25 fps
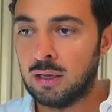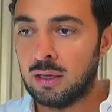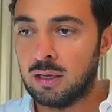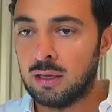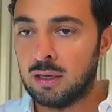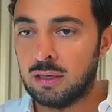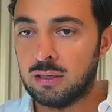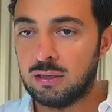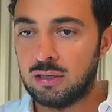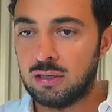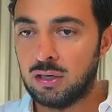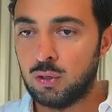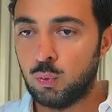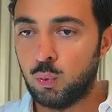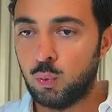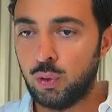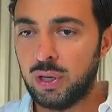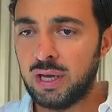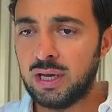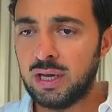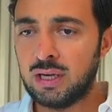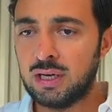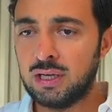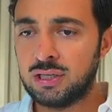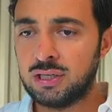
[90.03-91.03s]
The
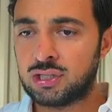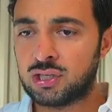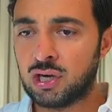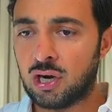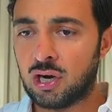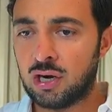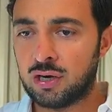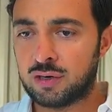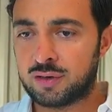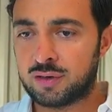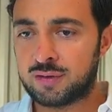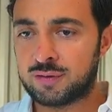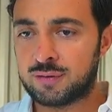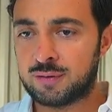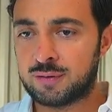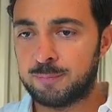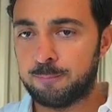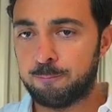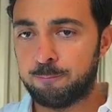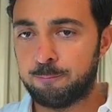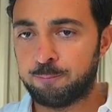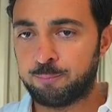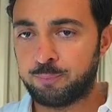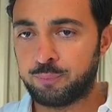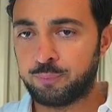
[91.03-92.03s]
weekly chart,
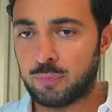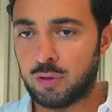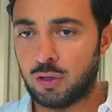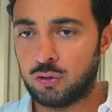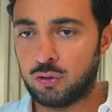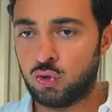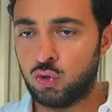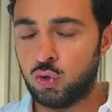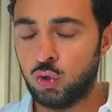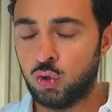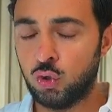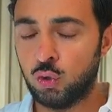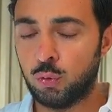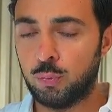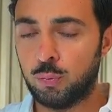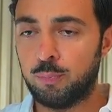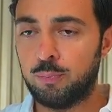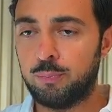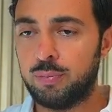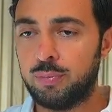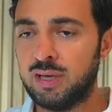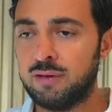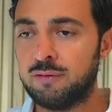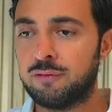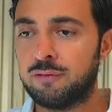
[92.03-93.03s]
to
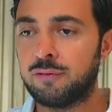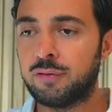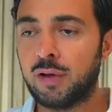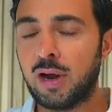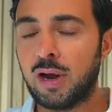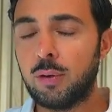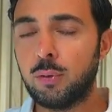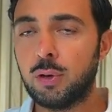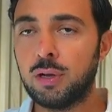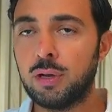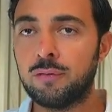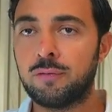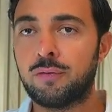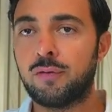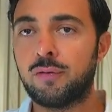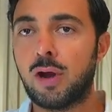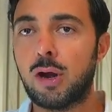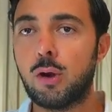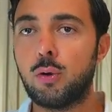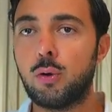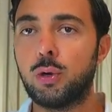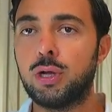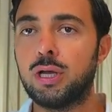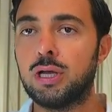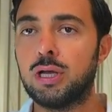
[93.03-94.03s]
be
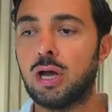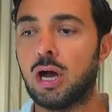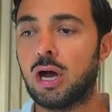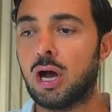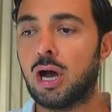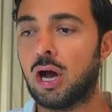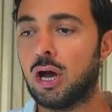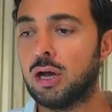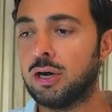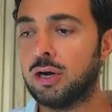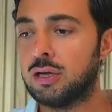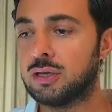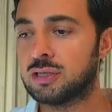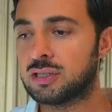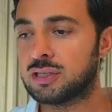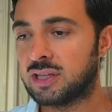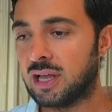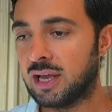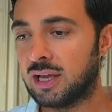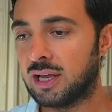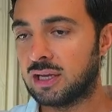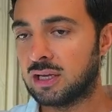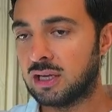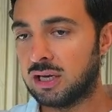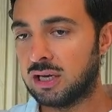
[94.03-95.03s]
very honest
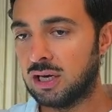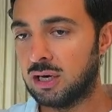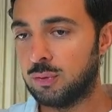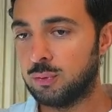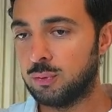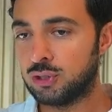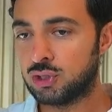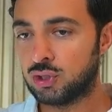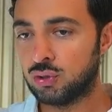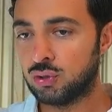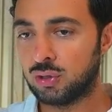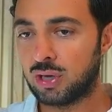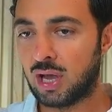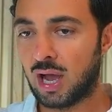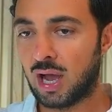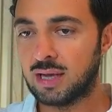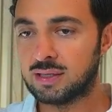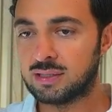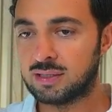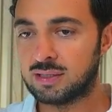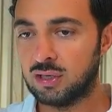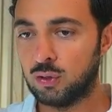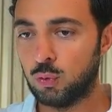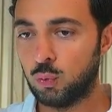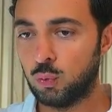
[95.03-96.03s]
and clear with you
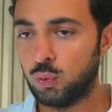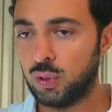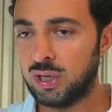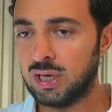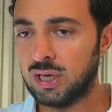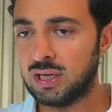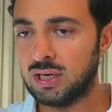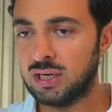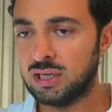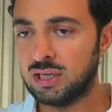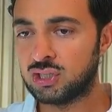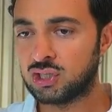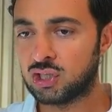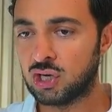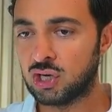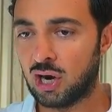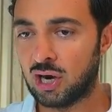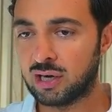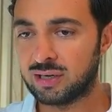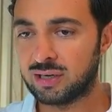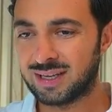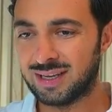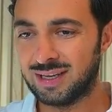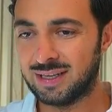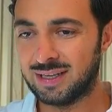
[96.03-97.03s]
guys, the weekly
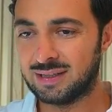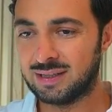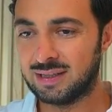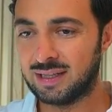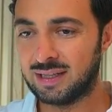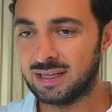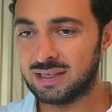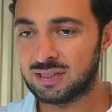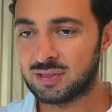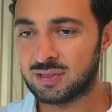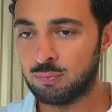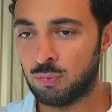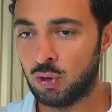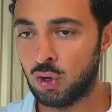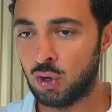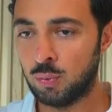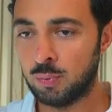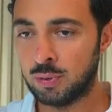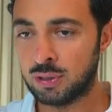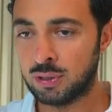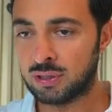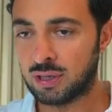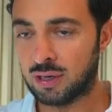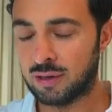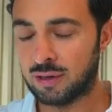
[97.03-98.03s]
chart at this
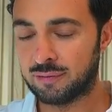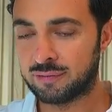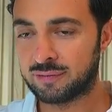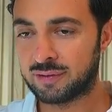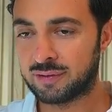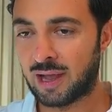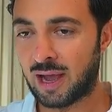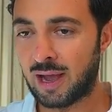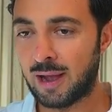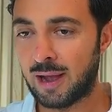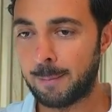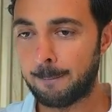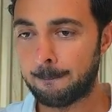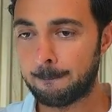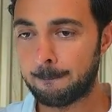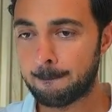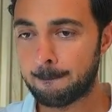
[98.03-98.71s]
moment of time